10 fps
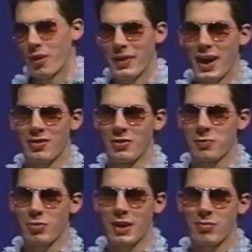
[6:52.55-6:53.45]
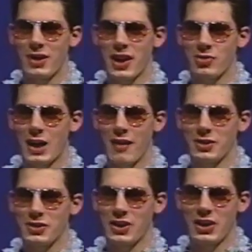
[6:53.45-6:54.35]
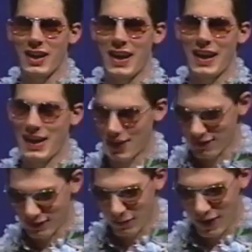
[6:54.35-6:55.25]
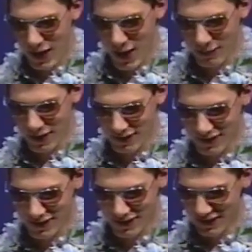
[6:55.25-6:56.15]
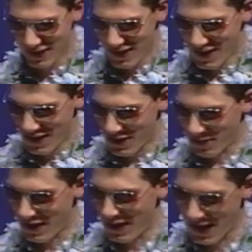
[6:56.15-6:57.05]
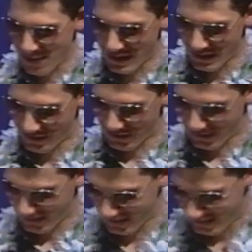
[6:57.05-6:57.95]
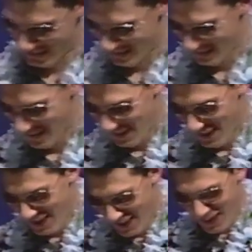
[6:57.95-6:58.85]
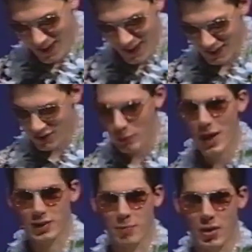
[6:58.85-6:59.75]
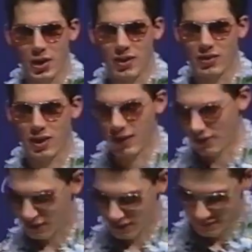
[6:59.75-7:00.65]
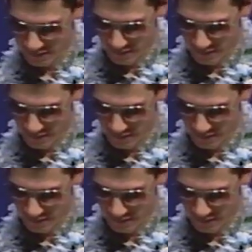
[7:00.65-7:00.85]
Well, we got some spring break travelers here today. It is the Bahamas. Oh. The Bahamas. Yeah. All right, let's go back to party songs.